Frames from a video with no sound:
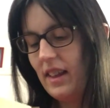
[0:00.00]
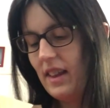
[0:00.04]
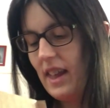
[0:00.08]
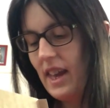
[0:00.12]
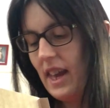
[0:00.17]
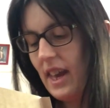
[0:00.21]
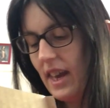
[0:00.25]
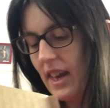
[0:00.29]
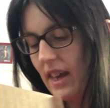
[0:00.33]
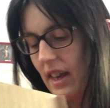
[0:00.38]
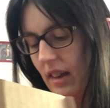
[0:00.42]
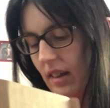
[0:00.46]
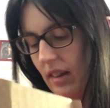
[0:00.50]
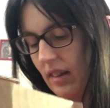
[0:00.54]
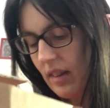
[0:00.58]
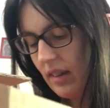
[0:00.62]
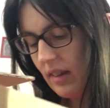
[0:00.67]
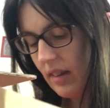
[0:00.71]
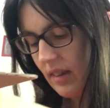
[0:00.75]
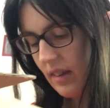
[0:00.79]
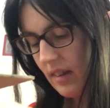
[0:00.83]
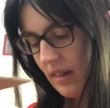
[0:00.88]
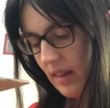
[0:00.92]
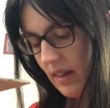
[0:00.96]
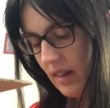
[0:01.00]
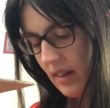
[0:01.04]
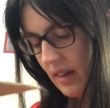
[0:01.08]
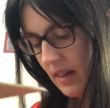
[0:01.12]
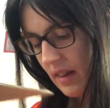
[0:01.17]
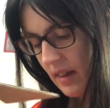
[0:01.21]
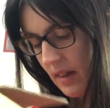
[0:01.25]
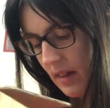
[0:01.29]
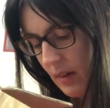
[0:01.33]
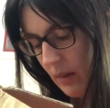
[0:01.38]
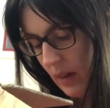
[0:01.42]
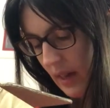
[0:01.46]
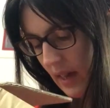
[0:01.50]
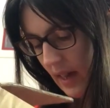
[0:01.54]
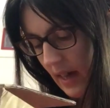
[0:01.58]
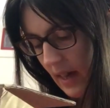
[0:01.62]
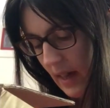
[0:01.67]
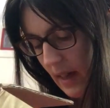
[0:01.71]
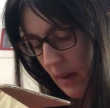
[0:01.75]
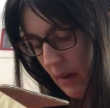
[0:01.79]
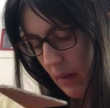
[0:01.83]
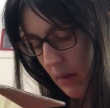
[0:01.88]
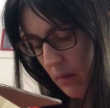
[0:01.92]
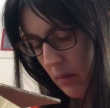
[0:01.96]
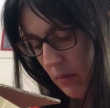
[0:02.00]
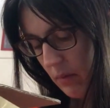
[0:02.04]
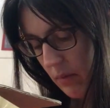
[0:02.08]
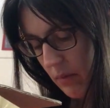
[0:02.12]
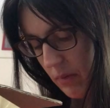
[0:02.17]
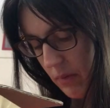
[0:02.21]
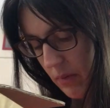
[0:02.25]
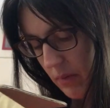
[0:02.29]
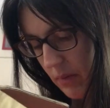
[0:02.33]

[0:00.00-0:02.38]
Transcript: Next, we have...